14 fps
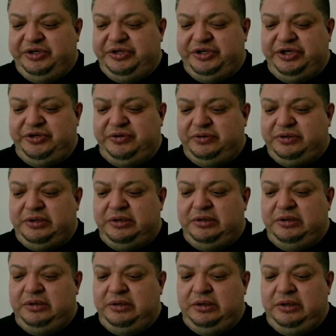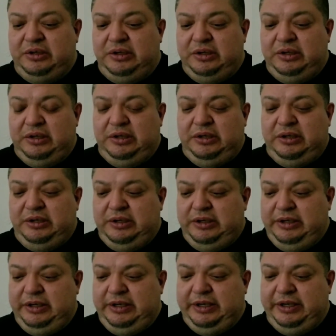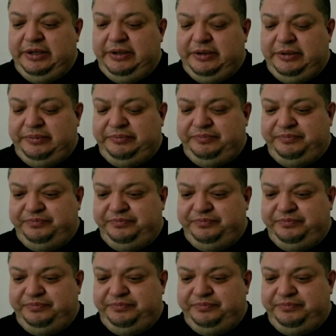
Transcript: sigils and um,